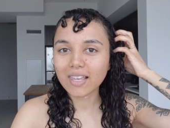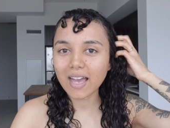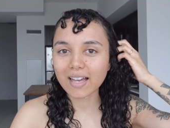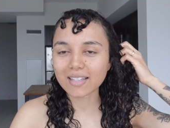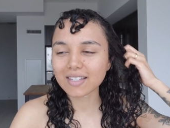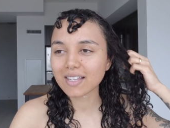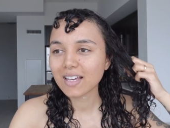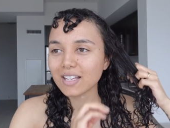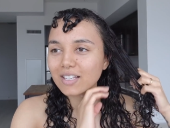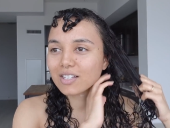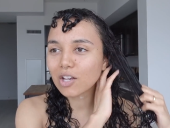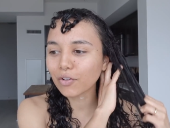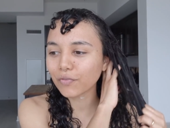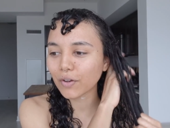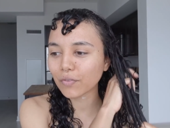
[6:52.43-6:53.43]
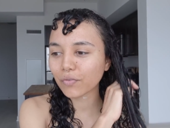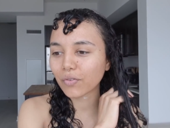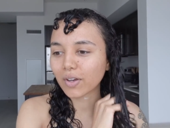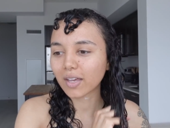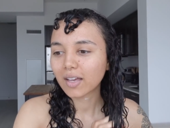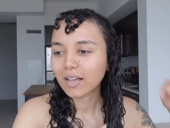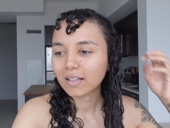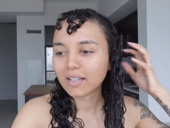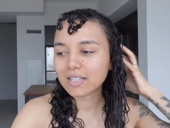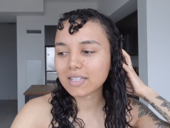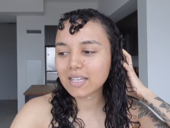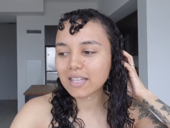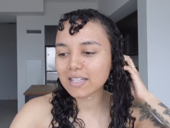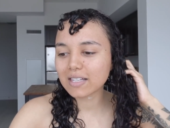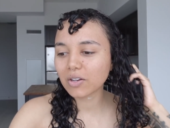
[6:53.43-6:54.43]
Yes, sulfate free. Let's
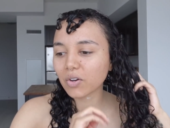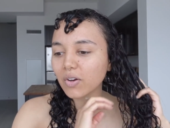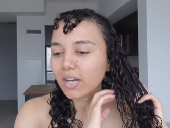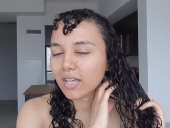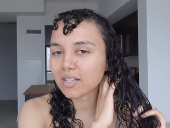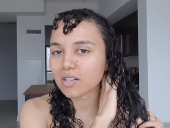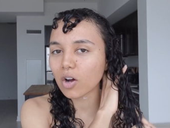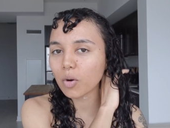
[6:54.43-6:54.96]
see these ingredients.